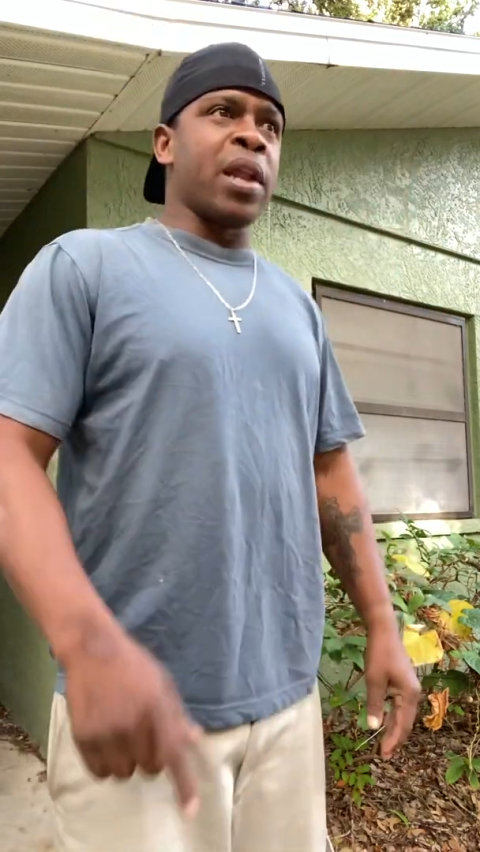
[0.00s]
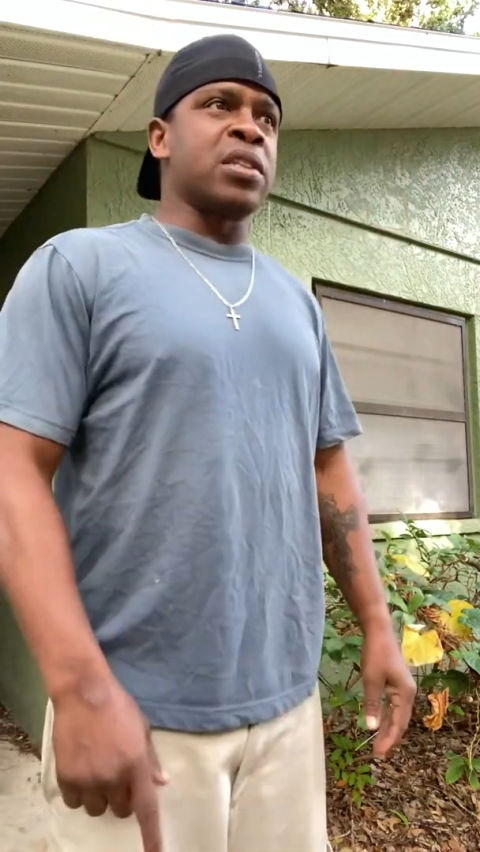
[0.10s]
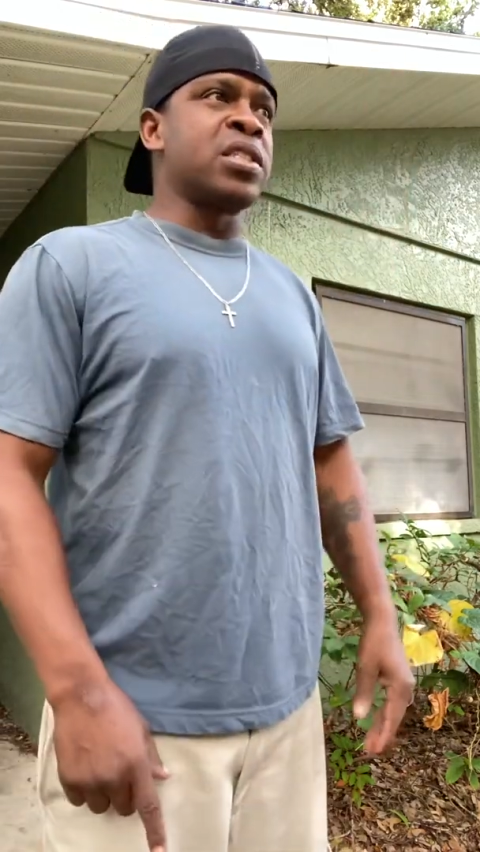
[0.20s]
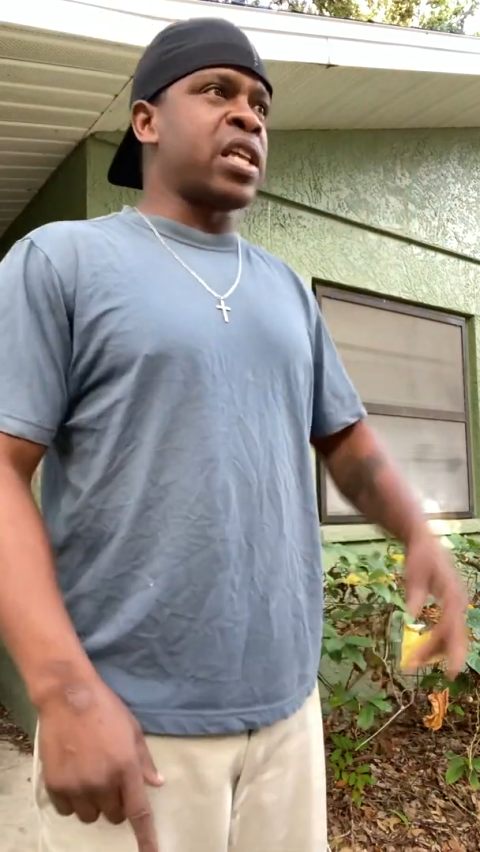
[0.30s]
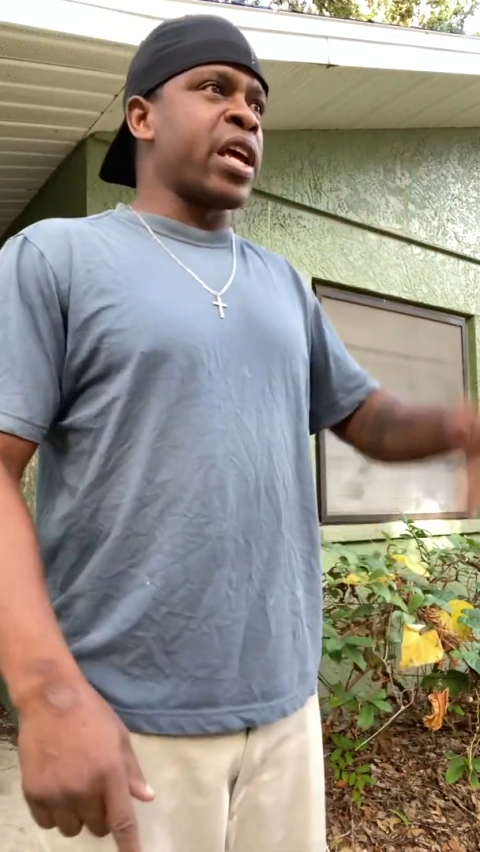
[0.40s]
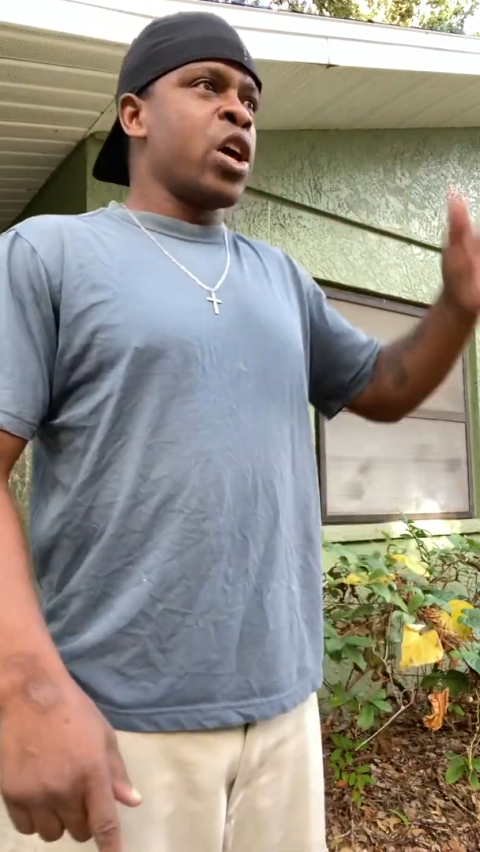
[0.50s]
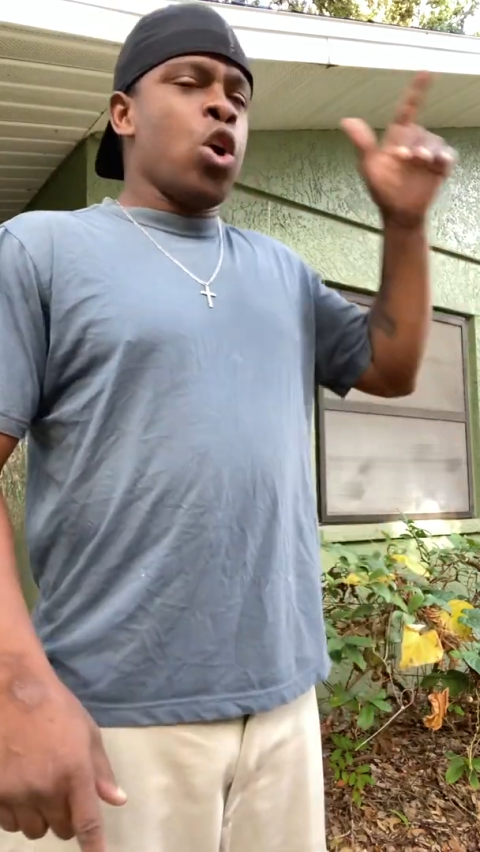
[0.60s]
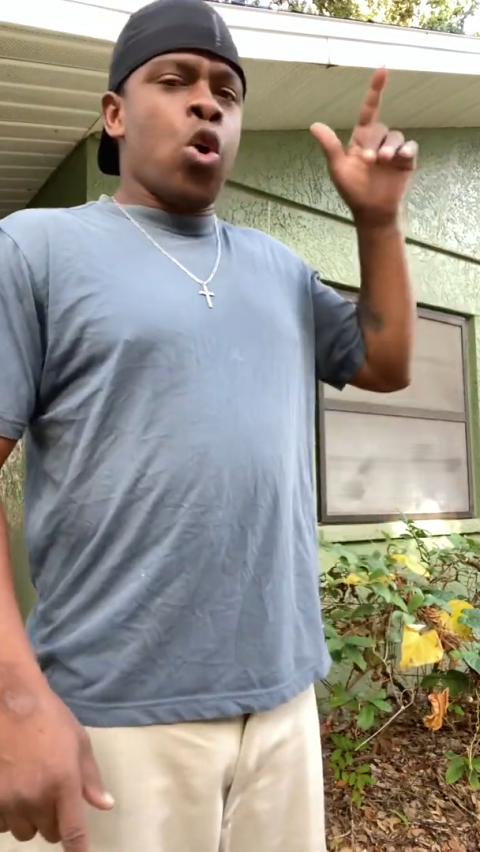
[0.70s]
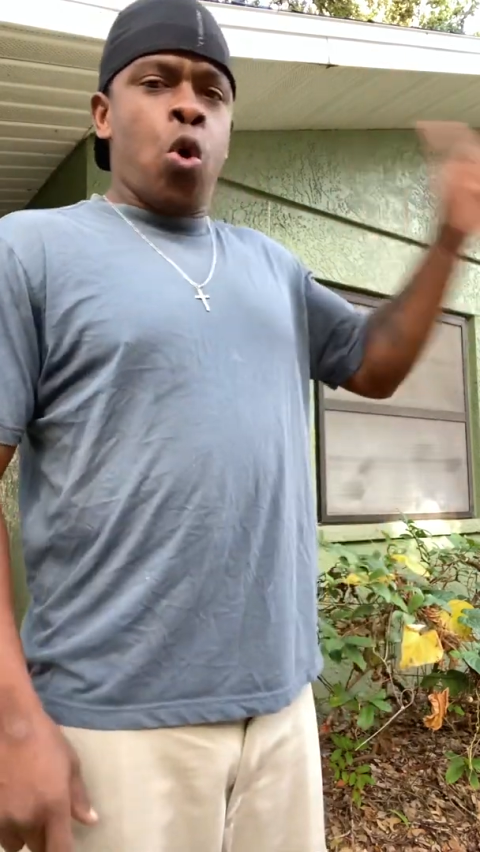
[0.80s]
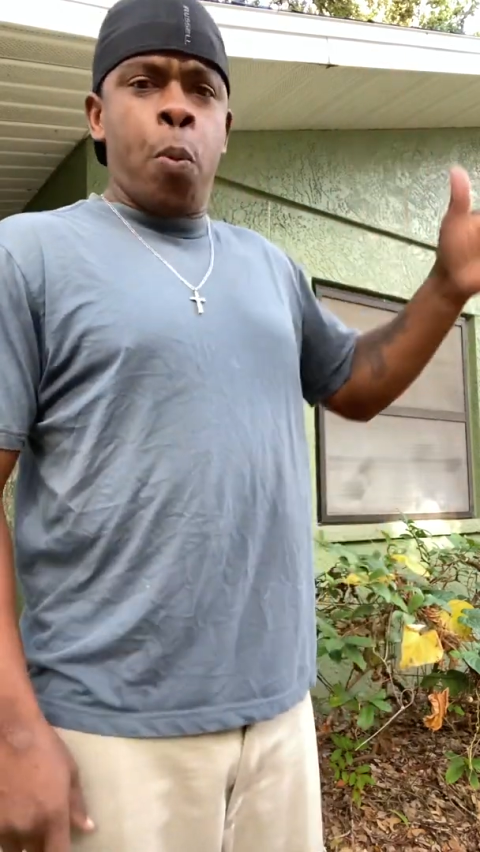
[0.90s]
She say,
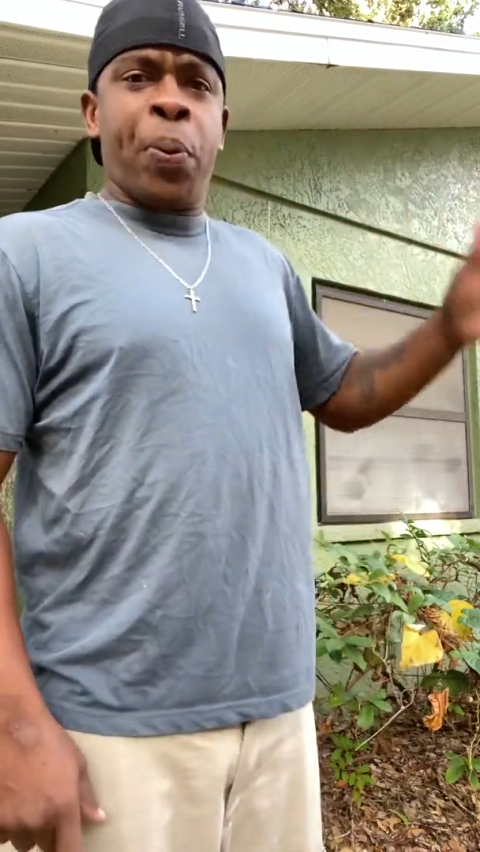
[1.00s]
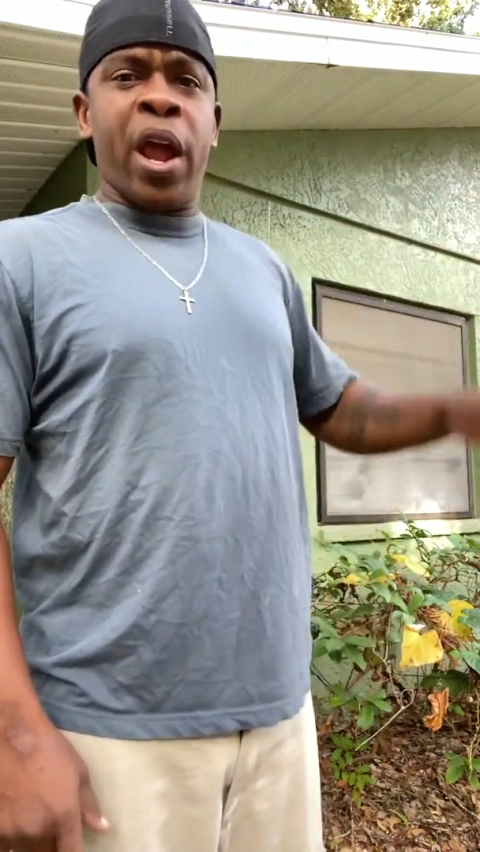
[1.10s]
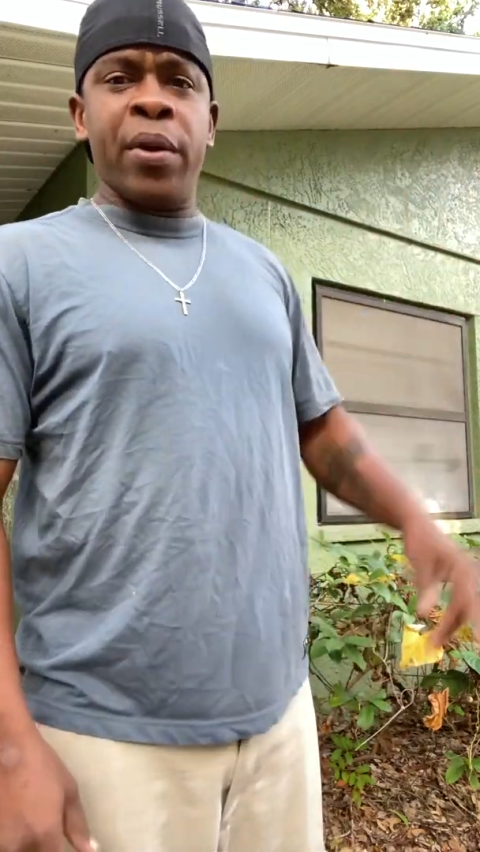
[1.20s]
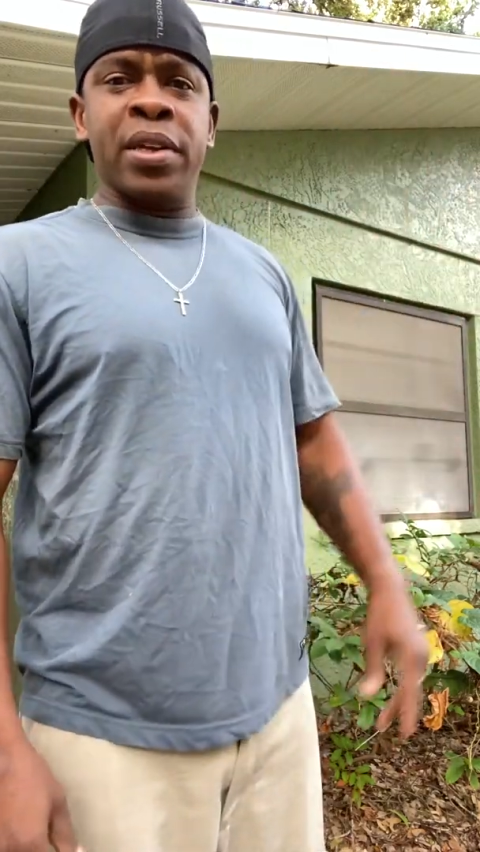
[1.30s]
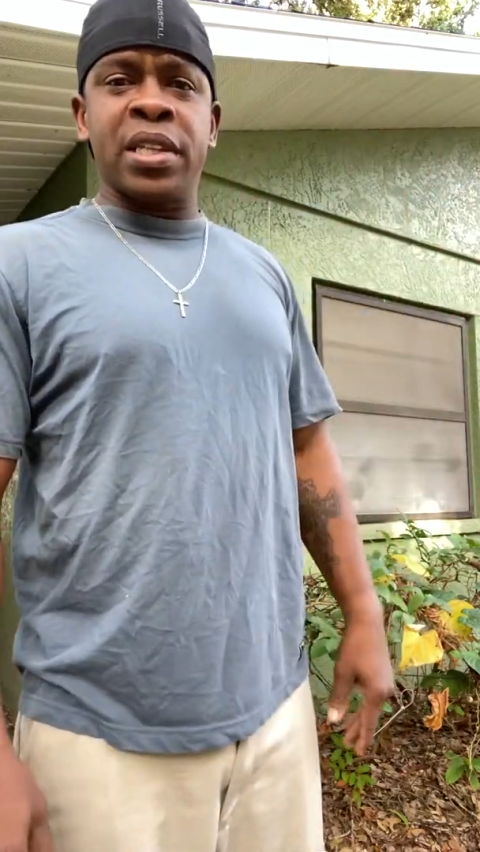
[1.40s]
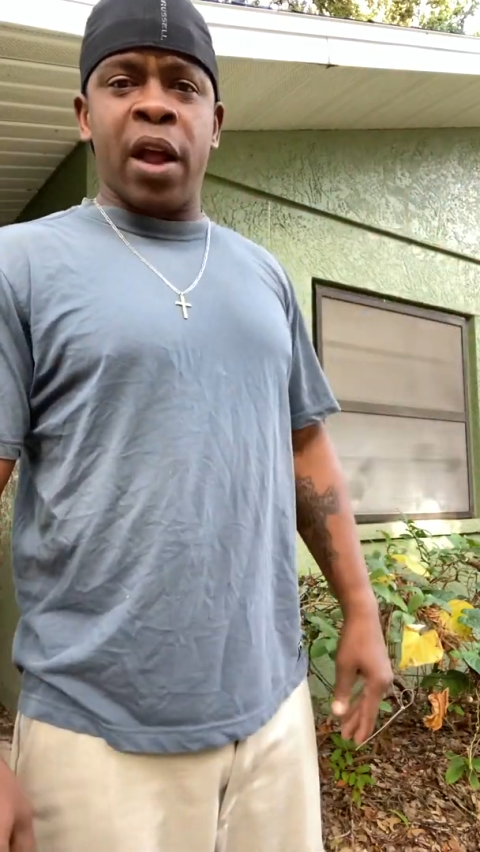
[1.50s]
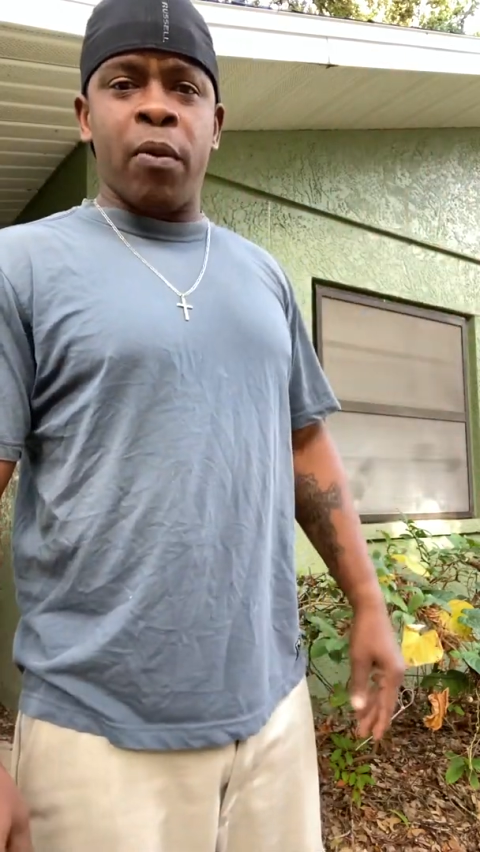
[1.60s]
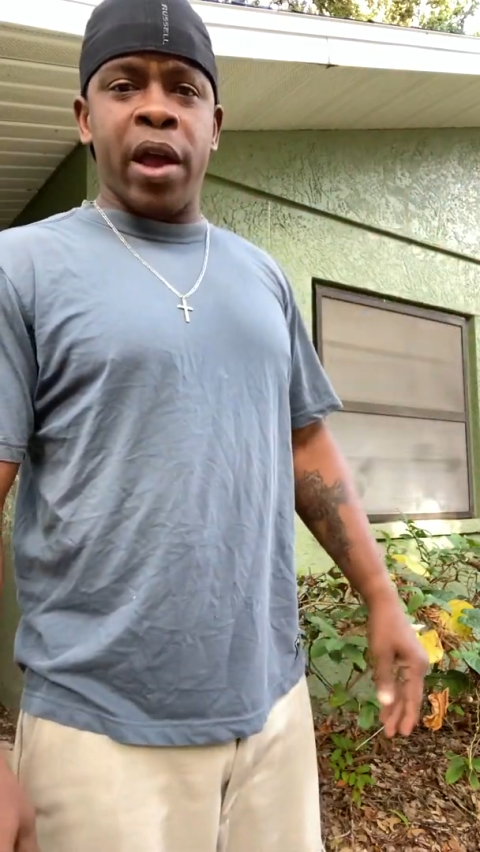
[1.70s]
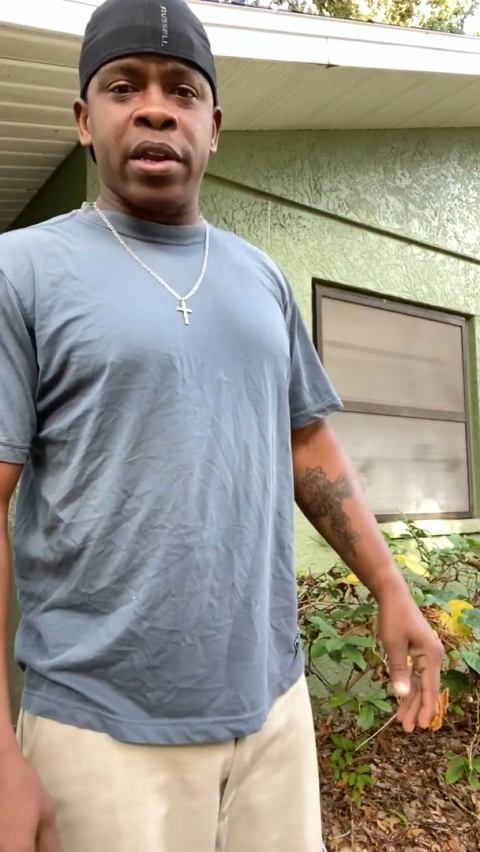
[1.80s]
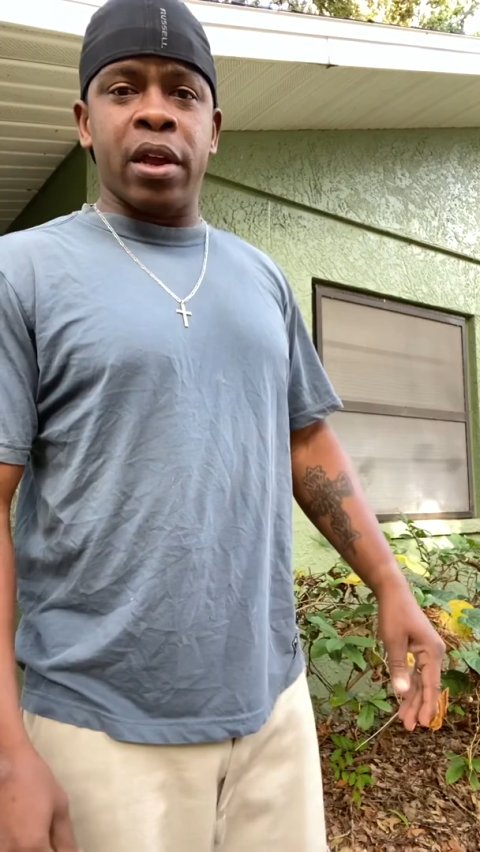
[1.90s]
"Who parrot is that right there?"